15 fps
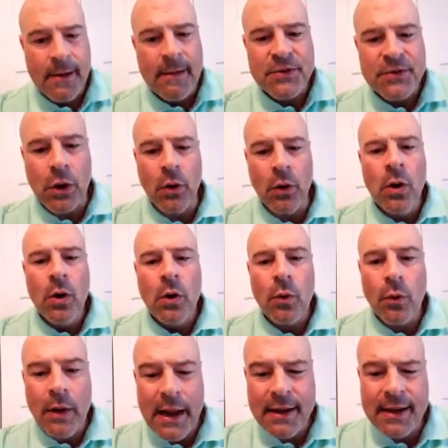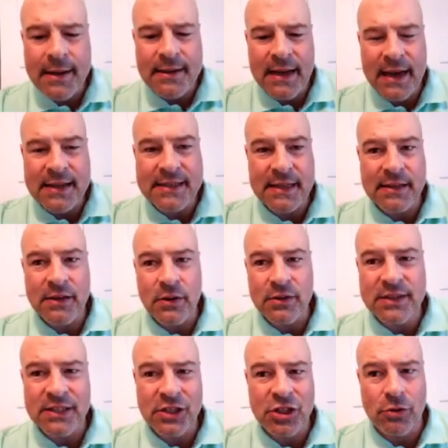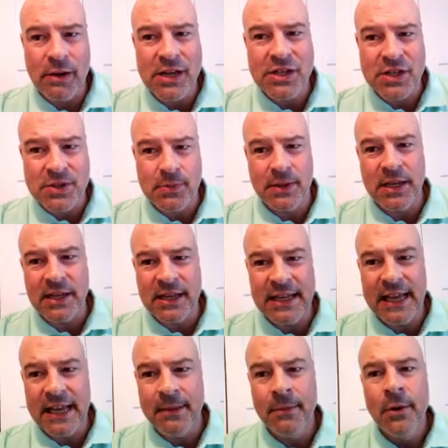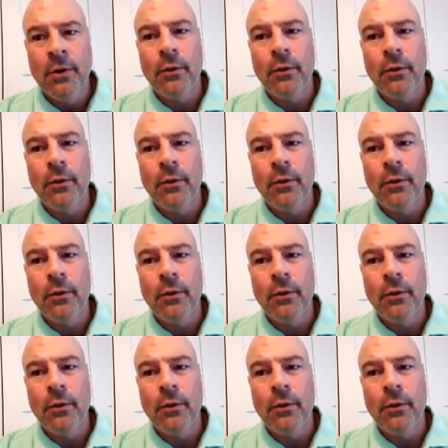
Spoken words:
So recognizing those situations within the game,